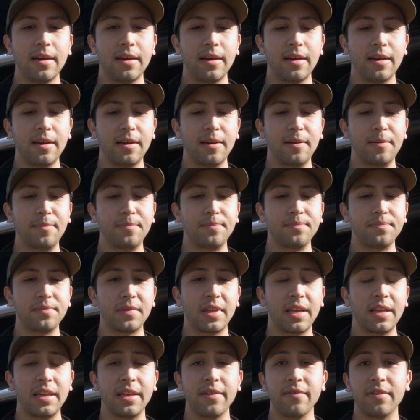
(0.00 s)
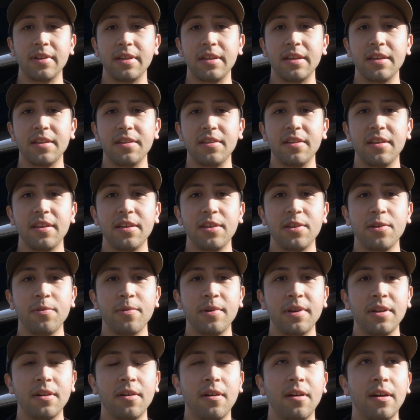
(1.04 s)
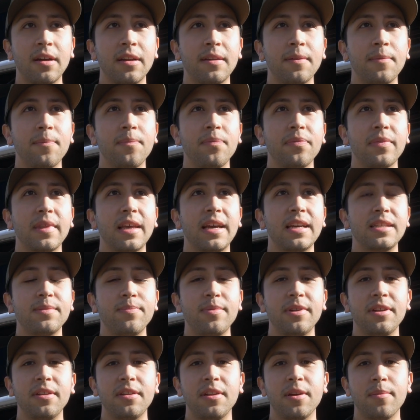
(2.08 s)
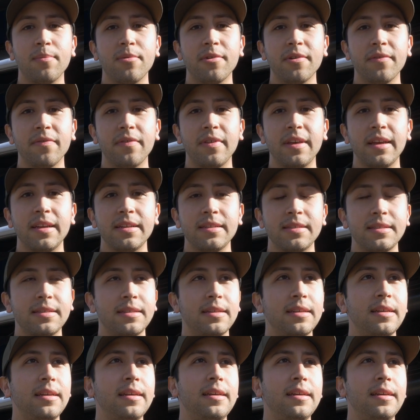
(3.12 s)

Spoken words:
and even continuing on, has been a number of things.